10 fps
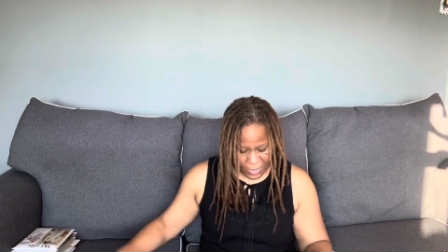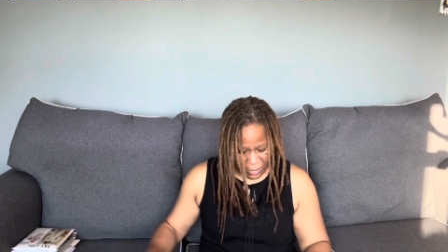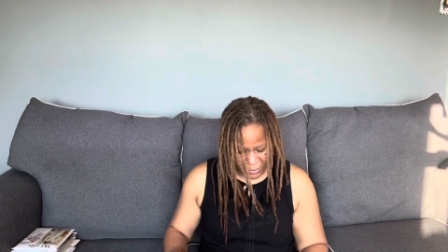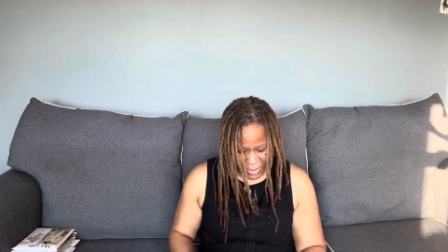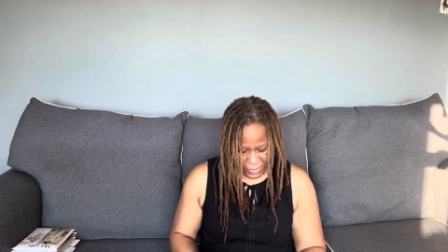
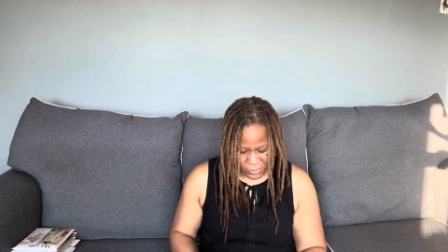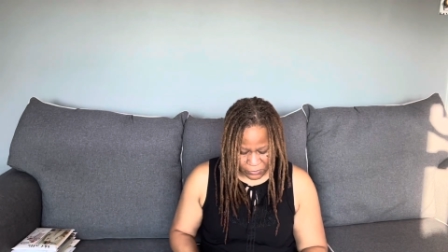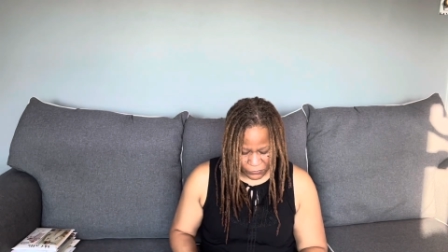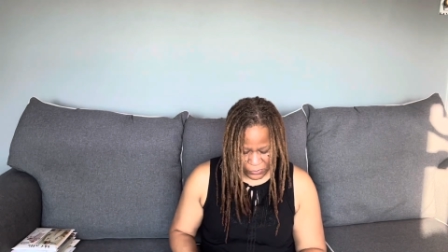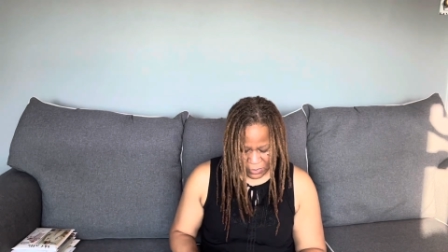Okay, so
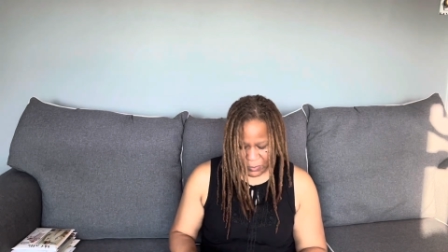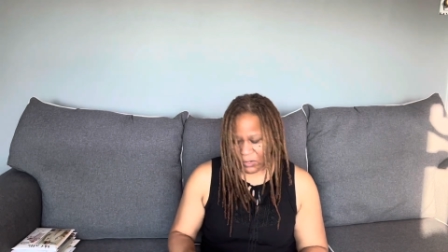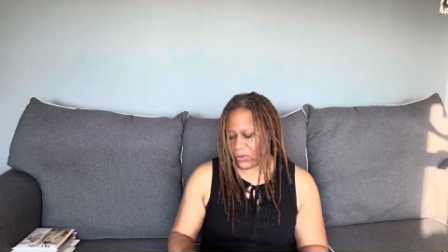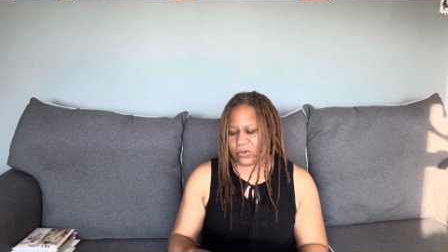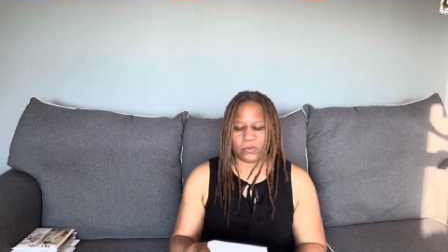for some
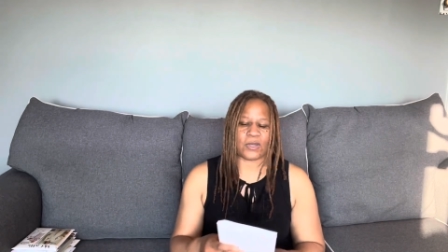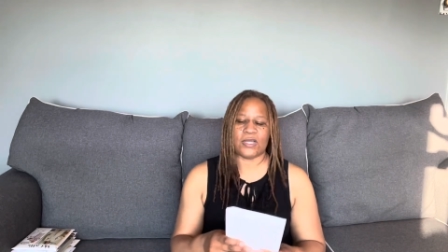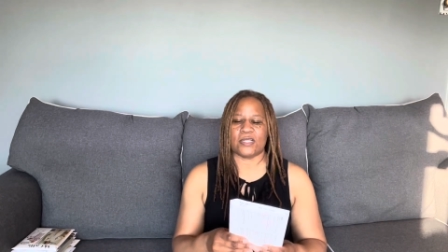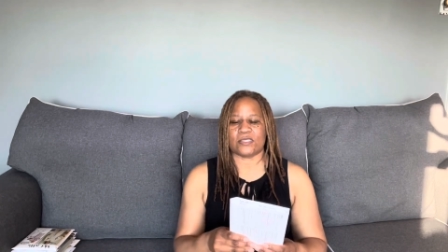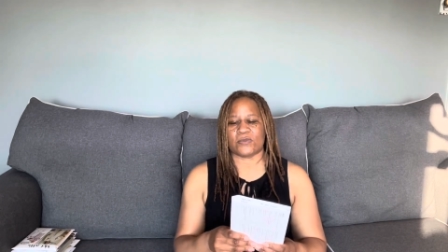older
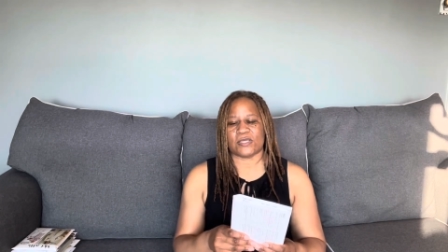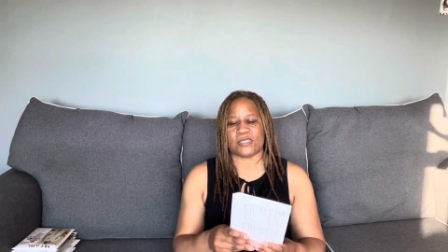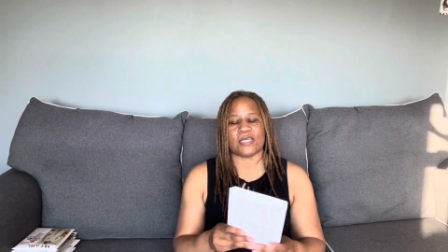ones was